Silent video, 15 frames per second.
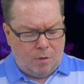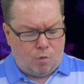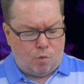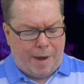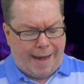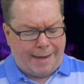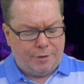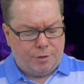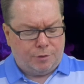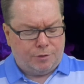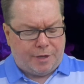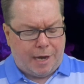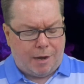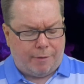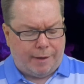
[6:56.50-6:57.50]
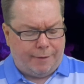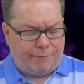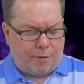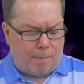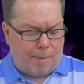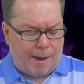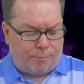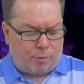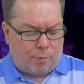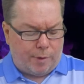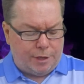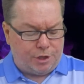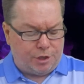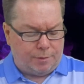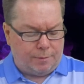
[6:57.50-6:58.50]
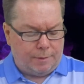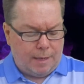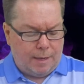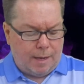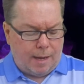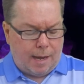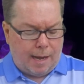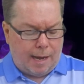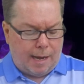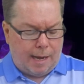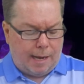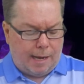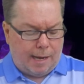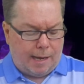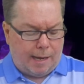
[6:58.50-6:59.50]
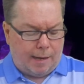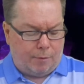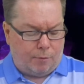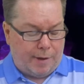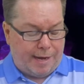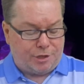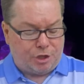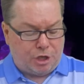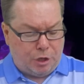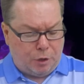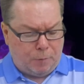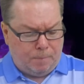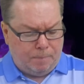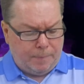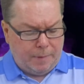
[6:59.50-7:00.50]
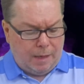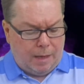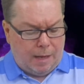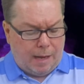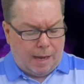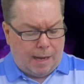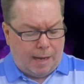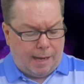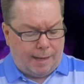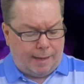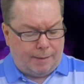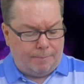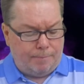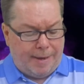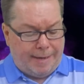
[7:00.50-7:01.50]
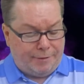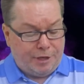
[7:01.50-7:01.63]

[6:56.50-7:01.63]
Randall Terry from Operation uh, Rescue uh, made